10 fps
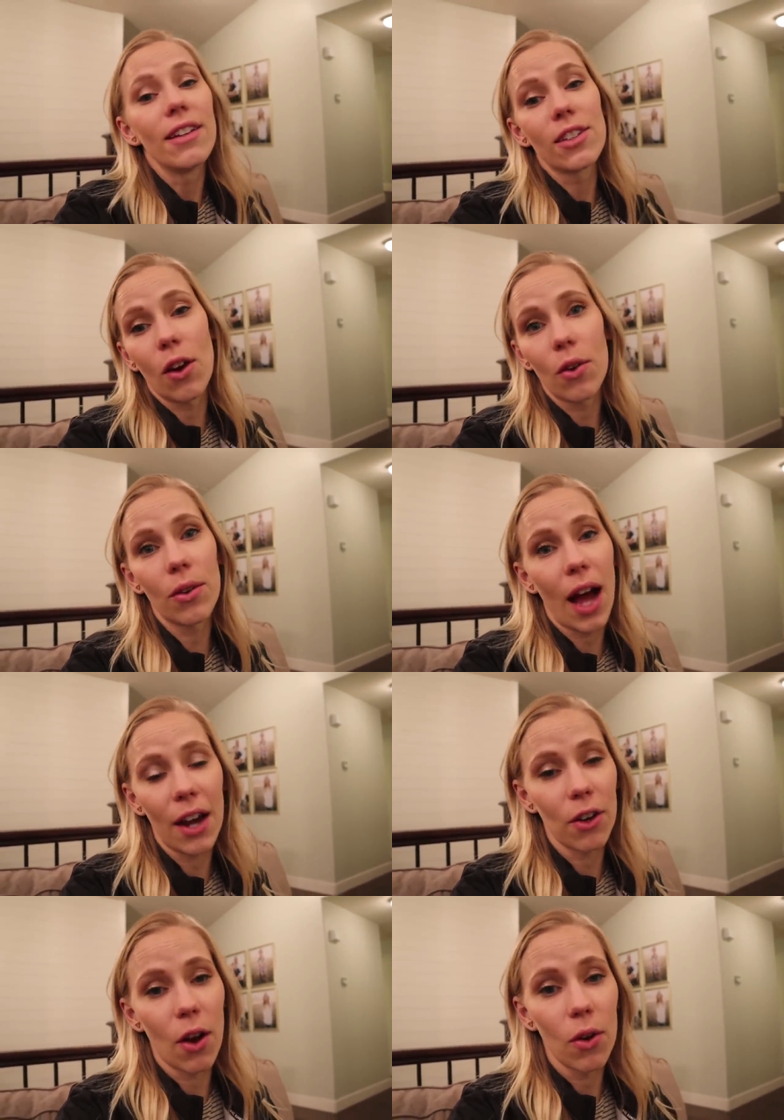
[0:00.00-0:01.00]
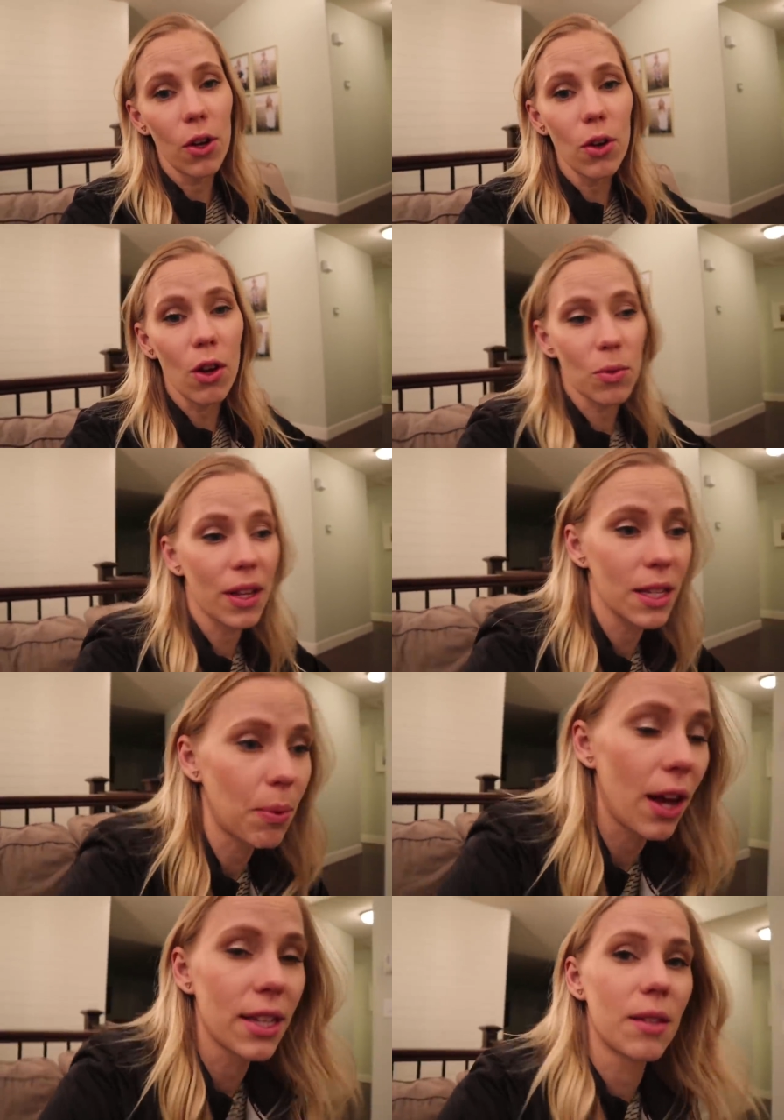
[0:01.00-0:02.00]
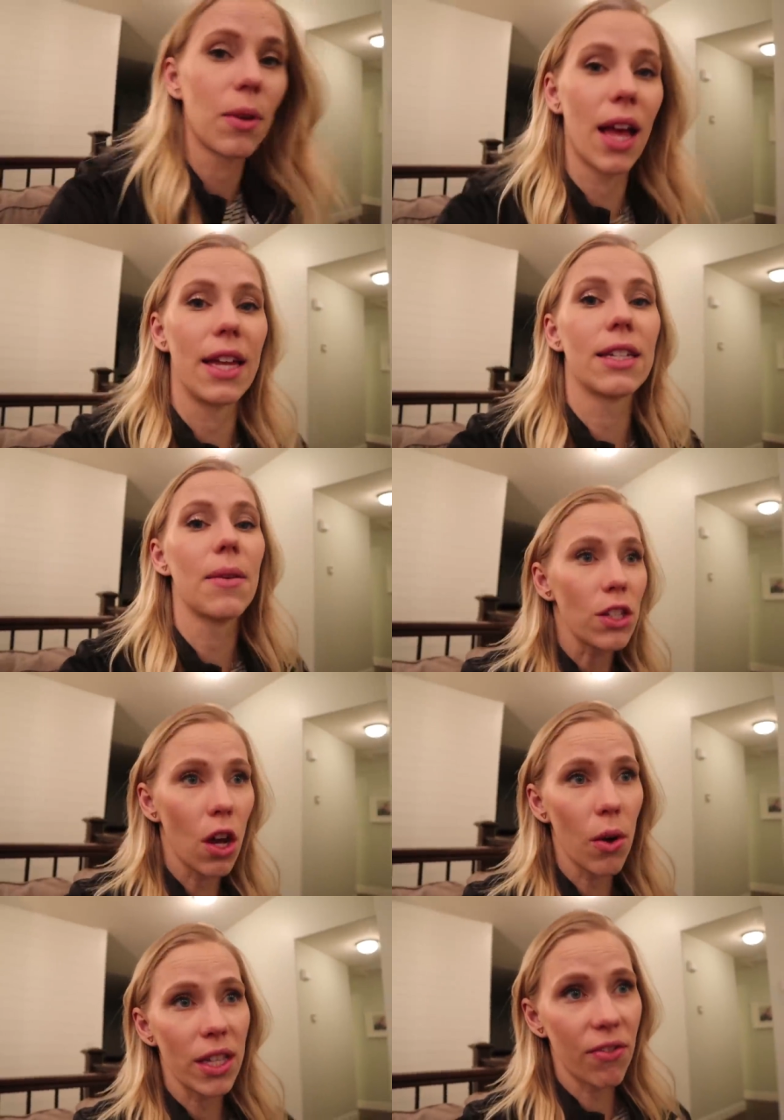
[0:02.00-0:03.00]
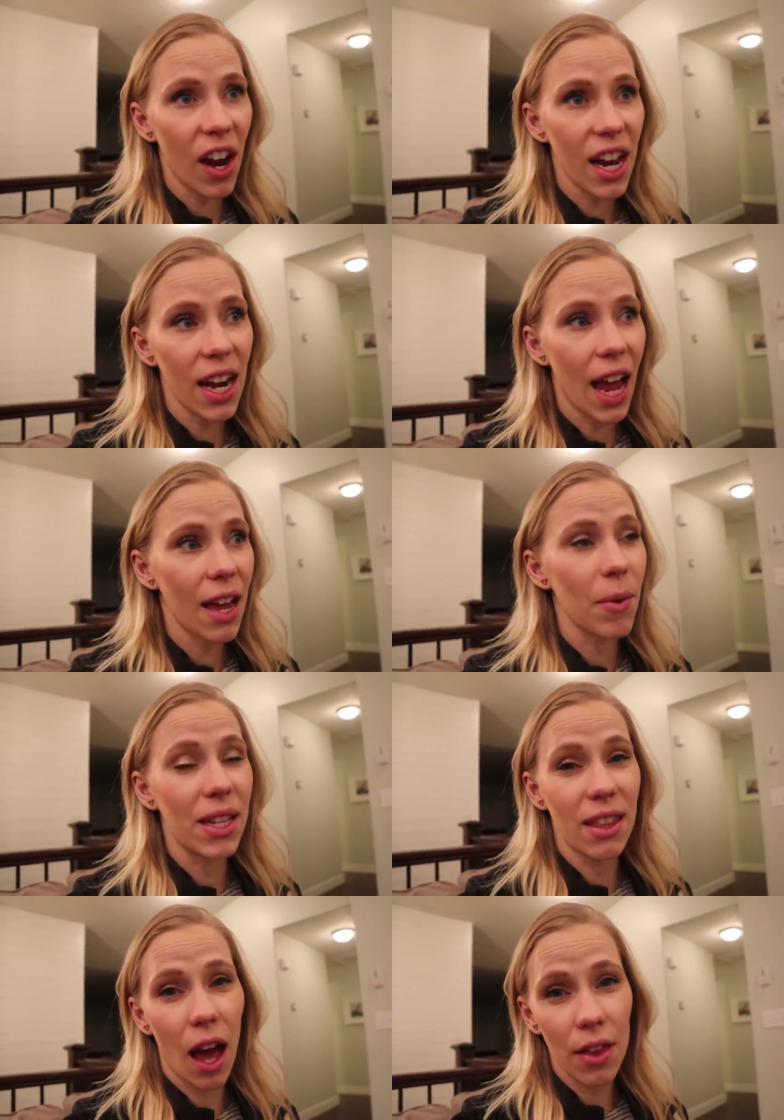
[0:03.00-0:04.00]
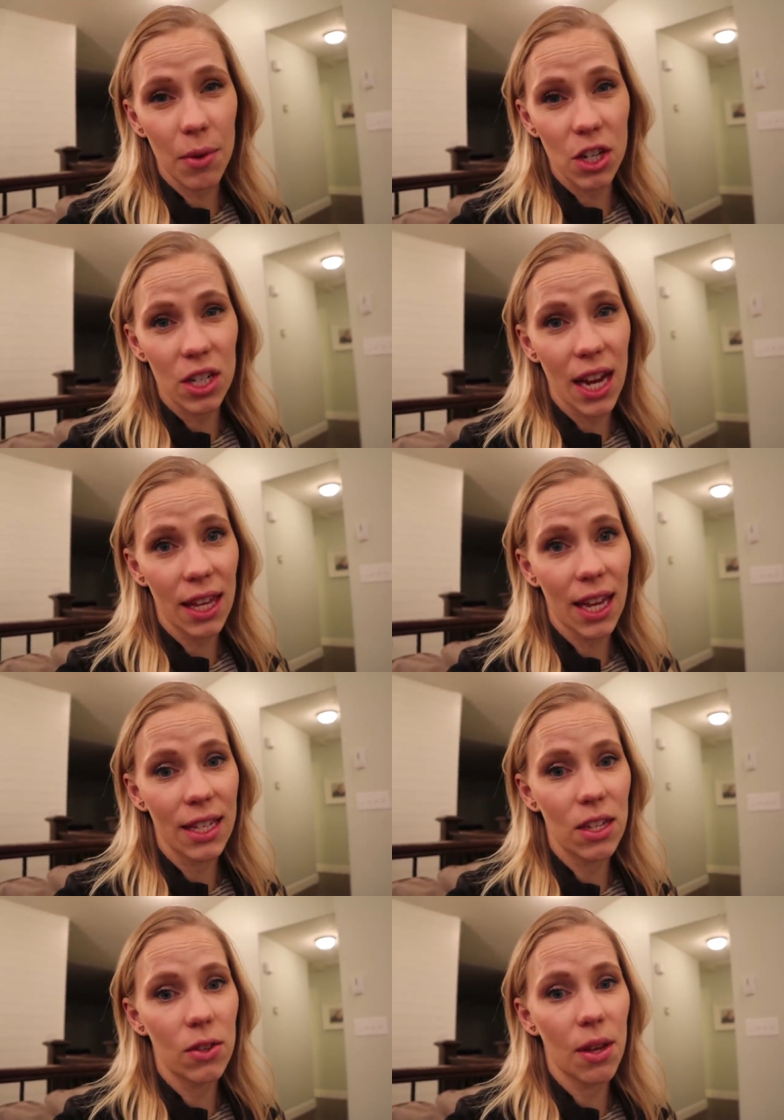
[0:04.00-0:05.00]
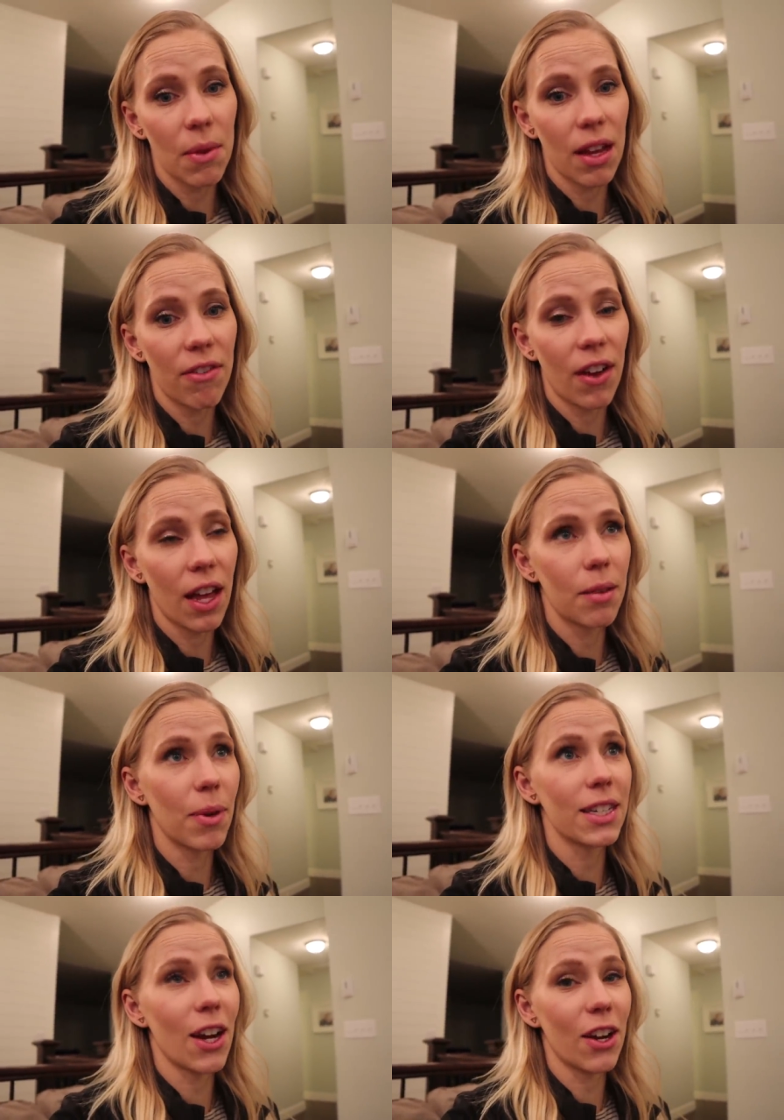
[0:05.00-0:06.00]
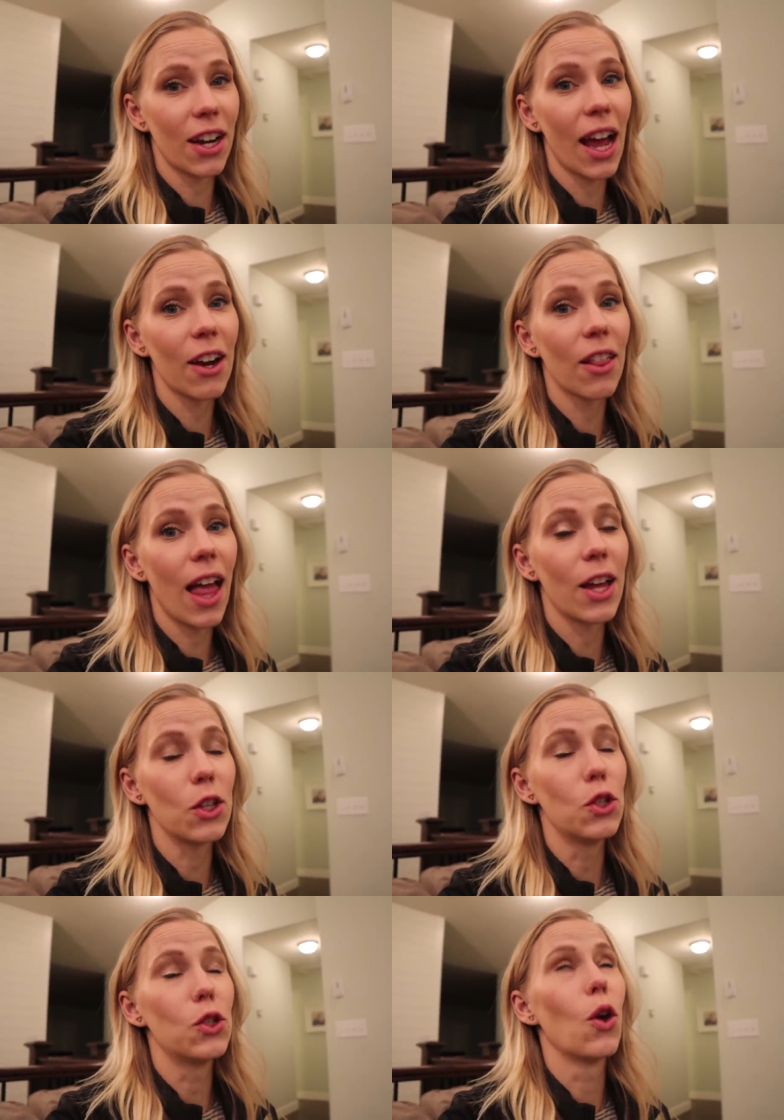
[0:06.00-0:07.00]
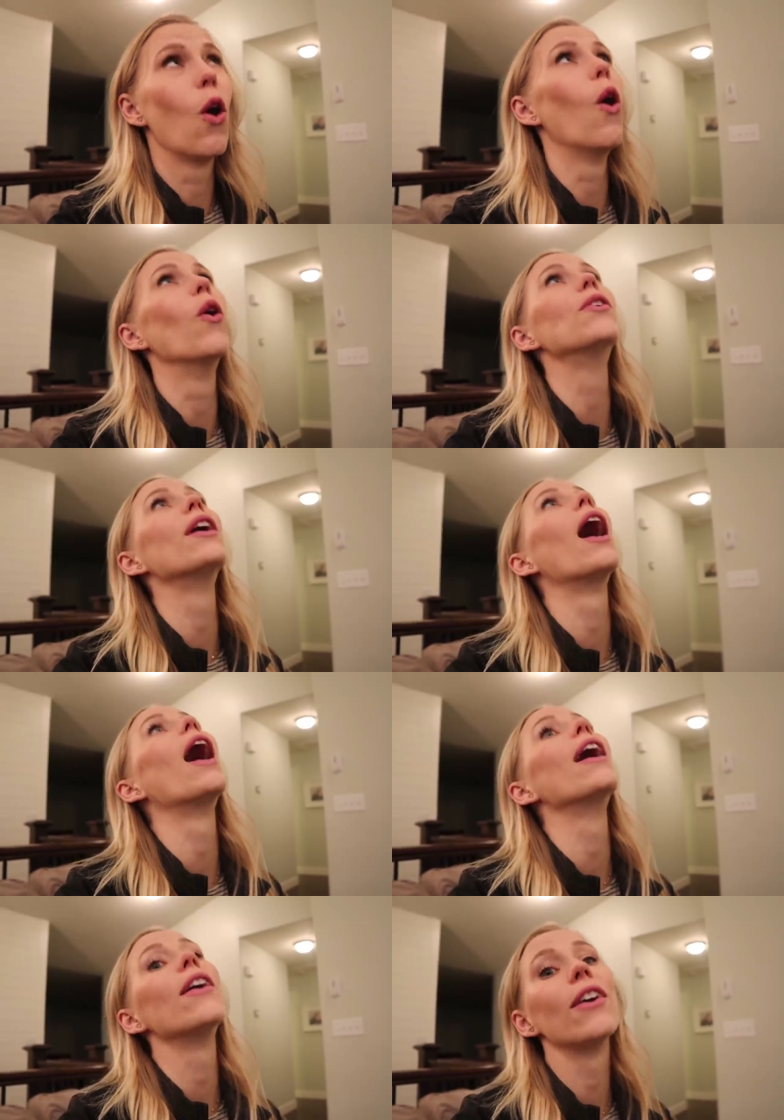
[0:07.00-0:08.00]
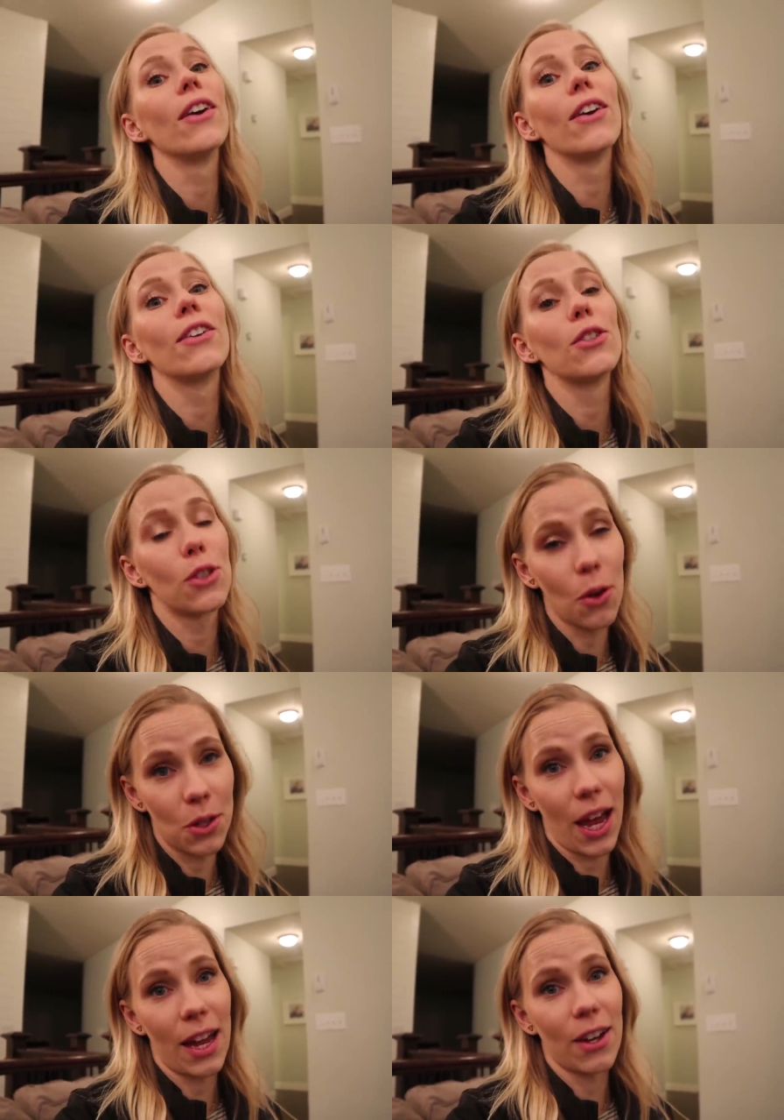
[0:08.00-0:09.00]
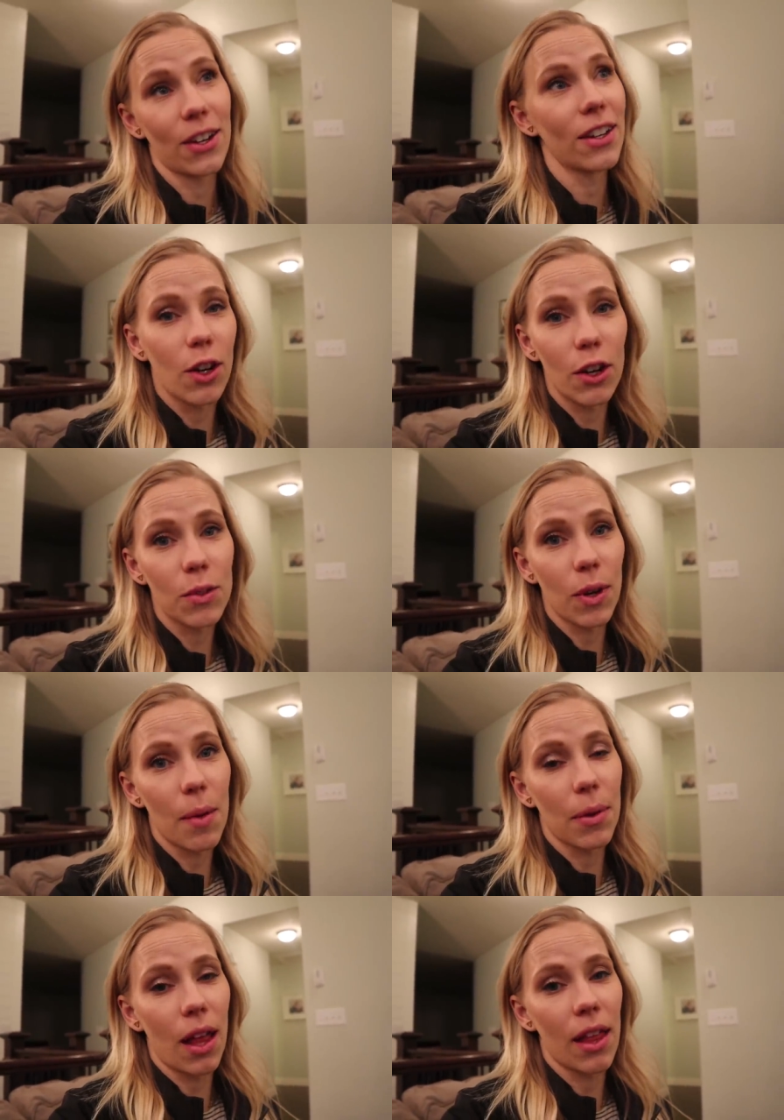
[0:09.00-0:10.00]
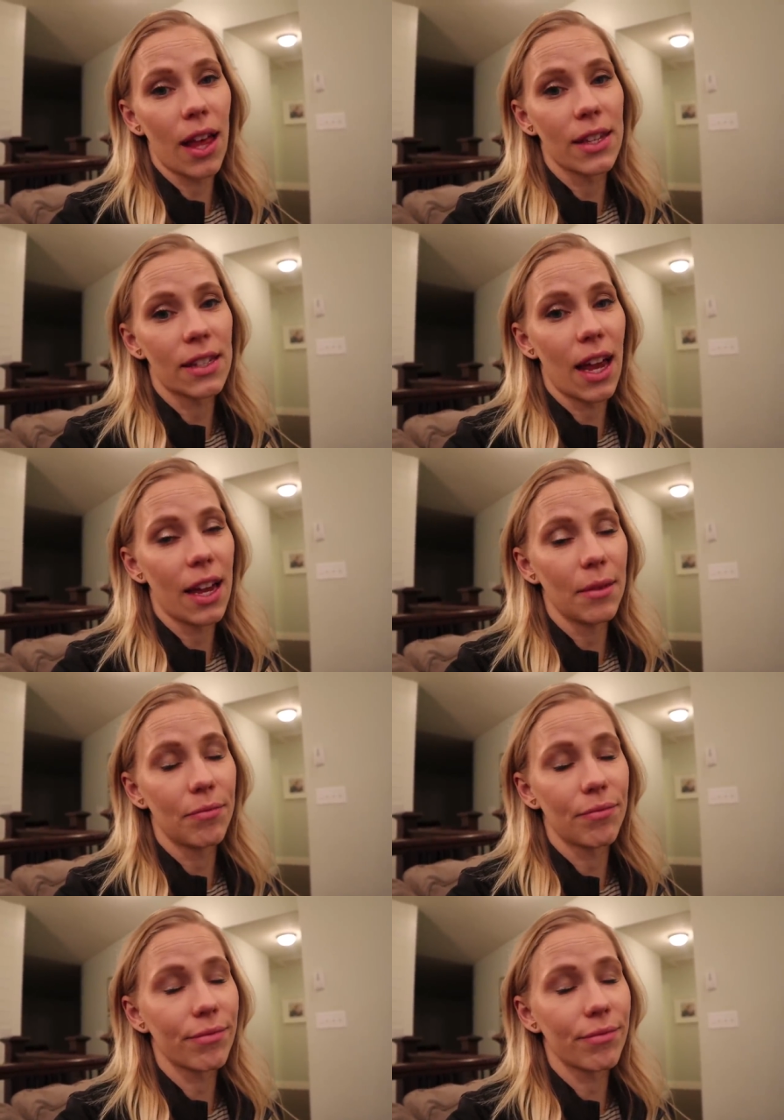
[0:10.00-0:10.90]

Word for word: so I don't know. Who knows where this process will end. So it's Friday night. We thought that we should take the kids to do something fun, but Derek and I are like so tired, so tired. The girls were up a lot last night